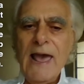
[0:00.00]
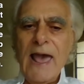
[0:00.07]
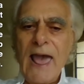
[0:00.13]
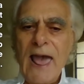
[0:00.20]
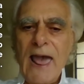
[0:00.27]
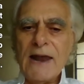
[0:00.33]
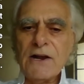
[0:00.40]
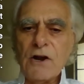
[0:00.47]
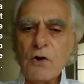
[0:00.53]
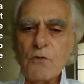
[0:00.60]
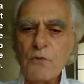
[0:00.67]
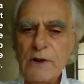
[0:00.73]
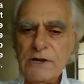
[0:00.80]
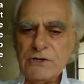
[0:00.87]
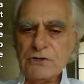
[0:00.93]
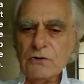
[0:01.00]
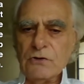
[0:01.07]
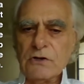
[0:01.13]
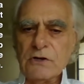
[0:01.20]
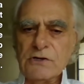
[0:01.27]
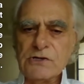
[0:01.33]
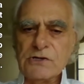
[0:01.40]
and a regional
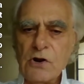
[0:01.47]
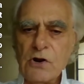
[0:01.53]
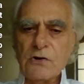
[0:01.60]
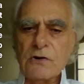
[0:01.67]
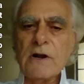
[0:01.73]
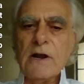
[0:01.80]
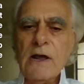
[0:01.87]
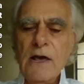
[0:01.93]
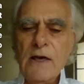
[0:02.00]
concern